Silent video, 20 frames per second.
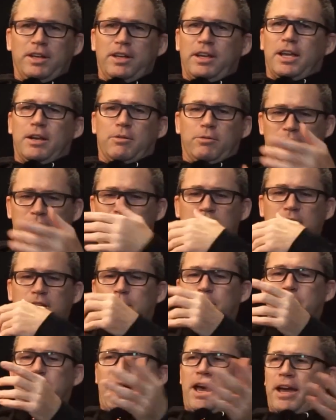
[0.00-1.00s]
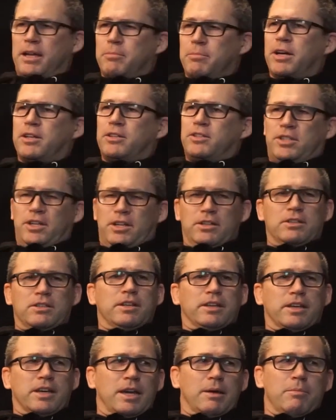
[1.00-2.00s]
and was sitting back in my chair just
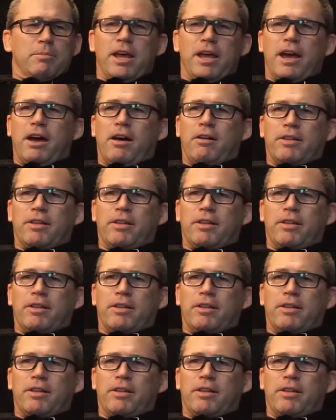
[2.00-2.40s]
like I am now.